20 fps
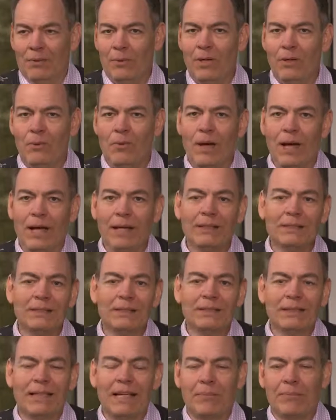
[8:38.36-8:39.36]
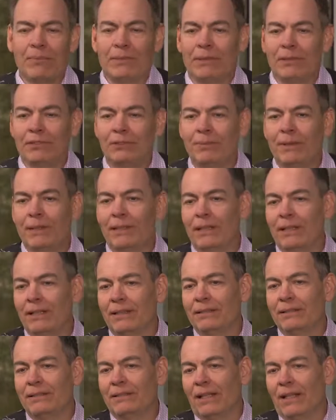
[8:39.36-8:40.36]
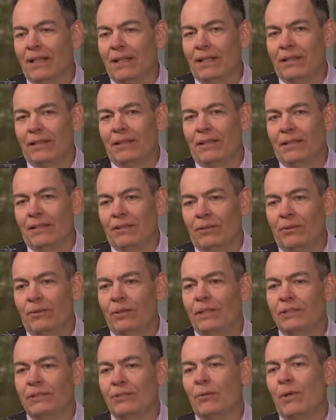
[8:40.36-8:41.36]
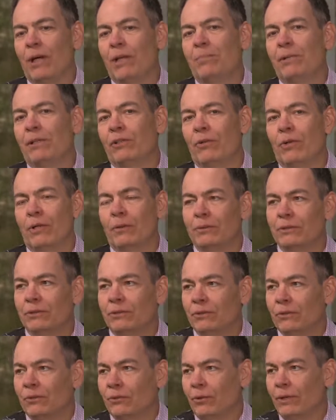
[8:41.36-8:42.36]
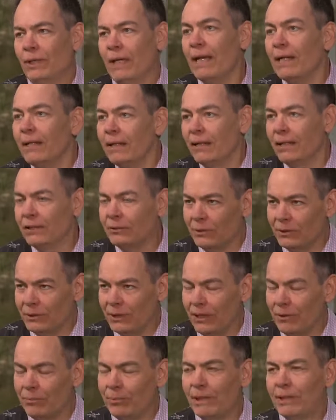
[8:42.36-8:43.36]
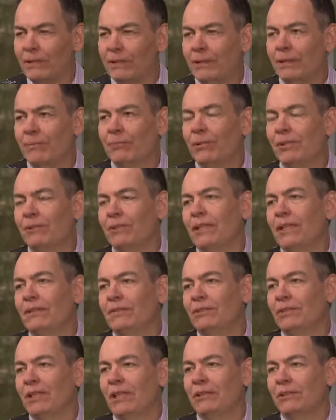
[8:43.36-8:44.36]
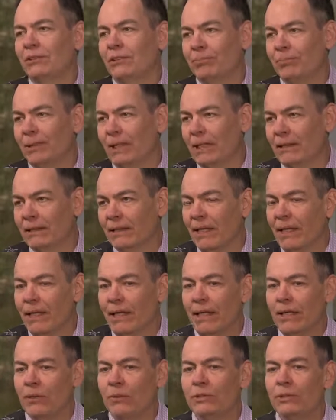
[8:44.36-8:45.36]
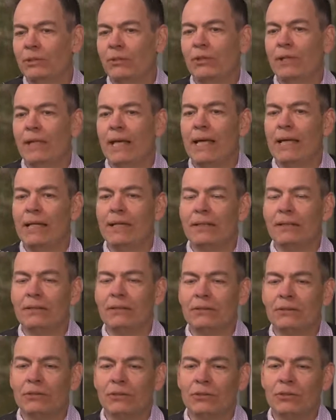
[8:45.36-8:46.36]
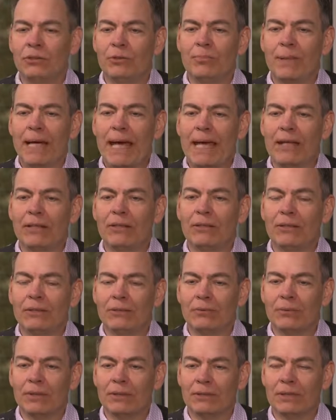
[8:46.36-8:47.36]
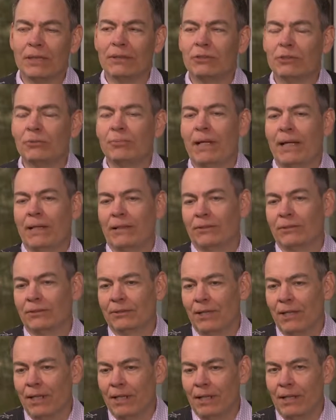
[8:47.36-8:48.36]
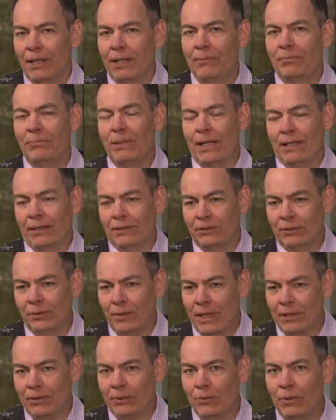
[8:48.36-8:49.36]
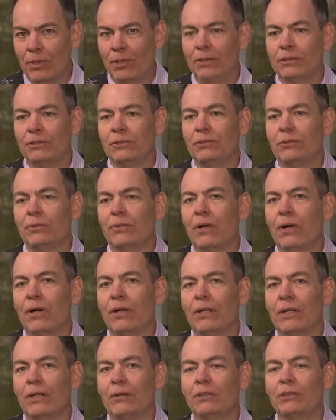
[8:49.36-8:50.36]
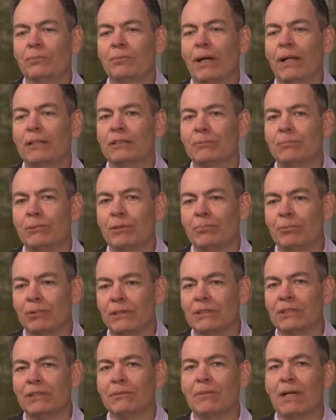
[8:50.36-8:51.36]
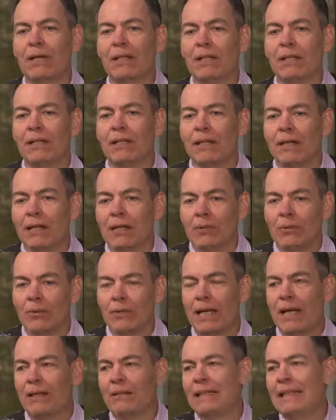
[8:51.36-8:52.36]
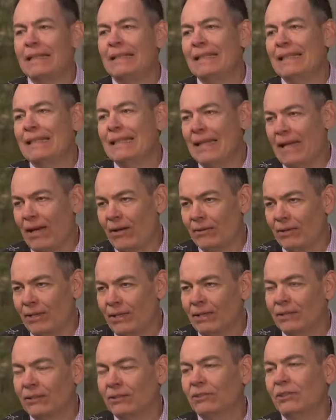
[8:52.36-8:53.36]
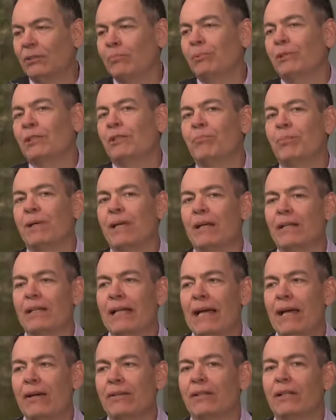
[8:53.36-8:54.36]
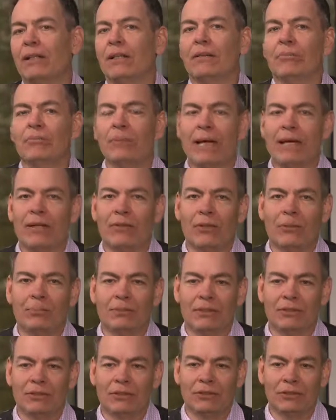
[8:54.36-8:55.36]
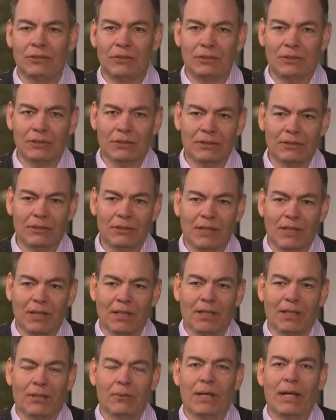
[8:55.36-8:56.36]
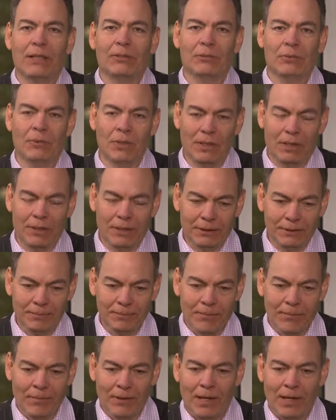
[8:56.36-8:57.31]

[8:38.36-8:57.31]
Well, why is this happening? It's because the reason why Bitcoin was created as we celebrate the birthday of the Genesis block. It was created to do battle with central banks and banks around the world who are irresponsibly printing money without lending it out, simply to bail out bankrupt institutions around the world.